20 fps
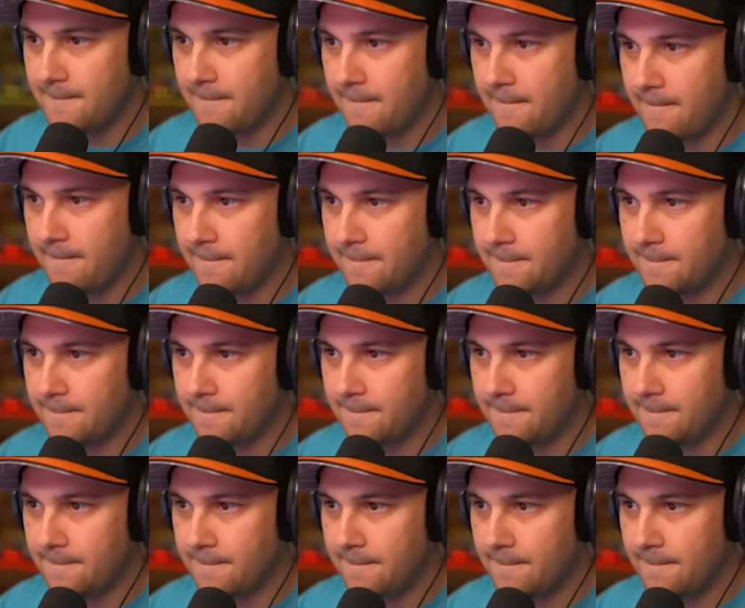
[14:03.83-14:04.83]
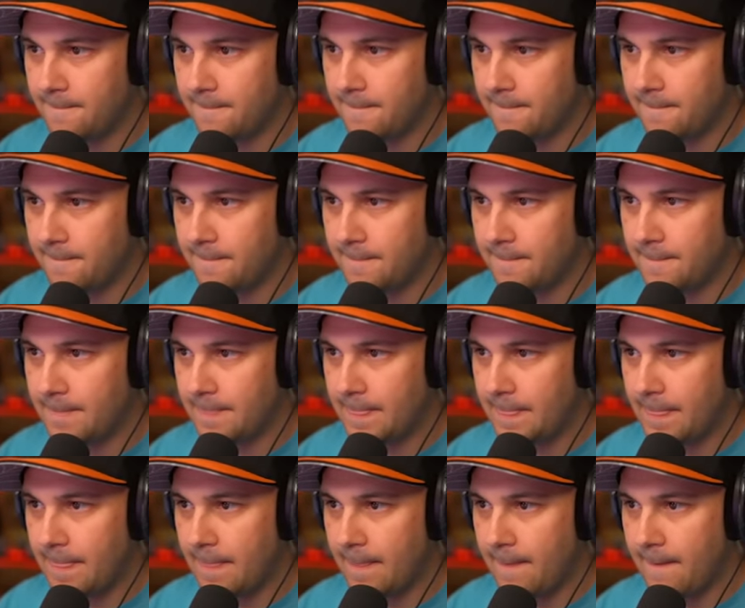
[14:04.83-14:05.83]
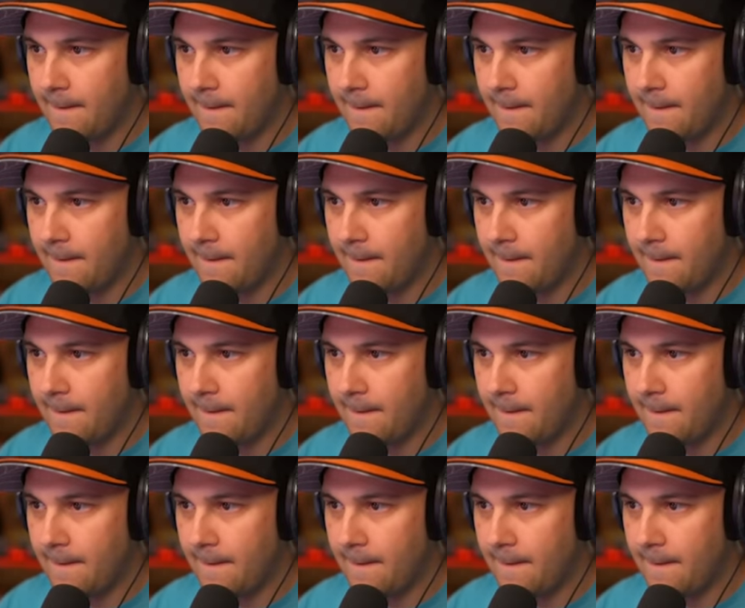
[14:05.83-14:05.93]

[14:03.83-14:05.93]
[no speech]